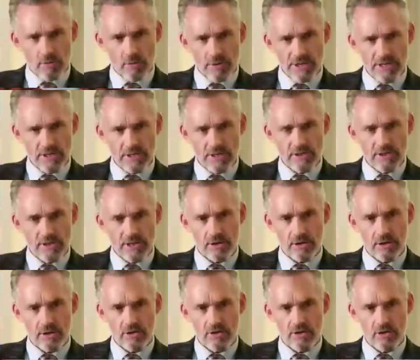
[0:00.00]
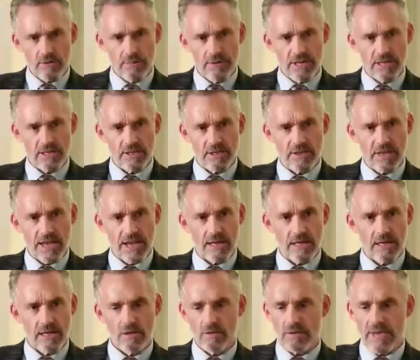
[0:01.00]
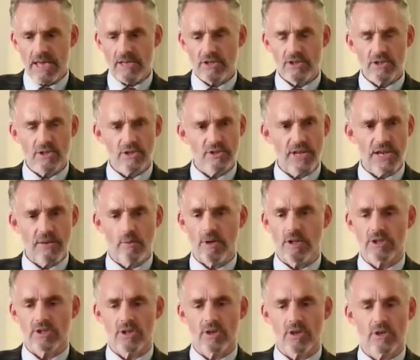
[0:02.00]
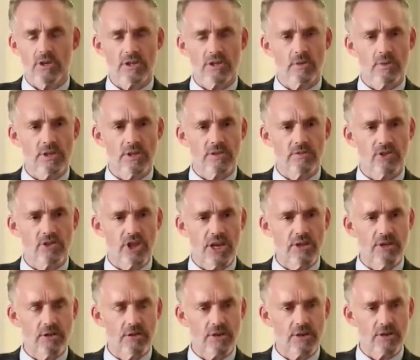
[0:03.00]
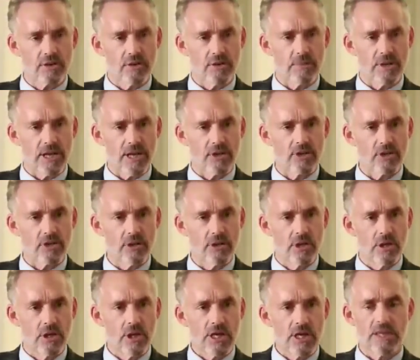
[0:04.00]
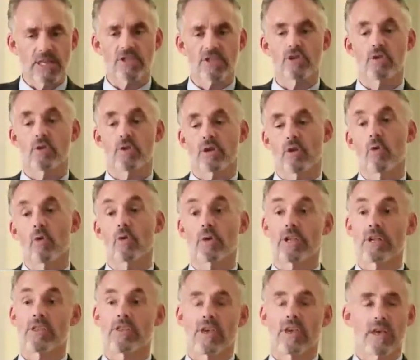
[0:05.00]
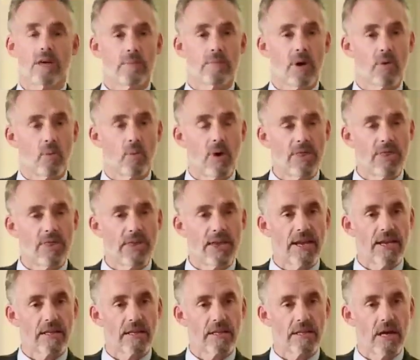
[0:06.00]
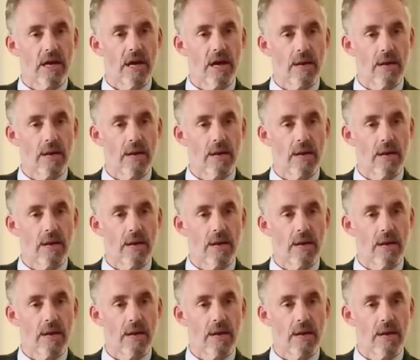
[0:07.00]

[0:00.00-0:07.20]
are the reasons that are contributing to that? You can't just say, well, it's a consequence of gender discrimination, unless you can only think about one thing at a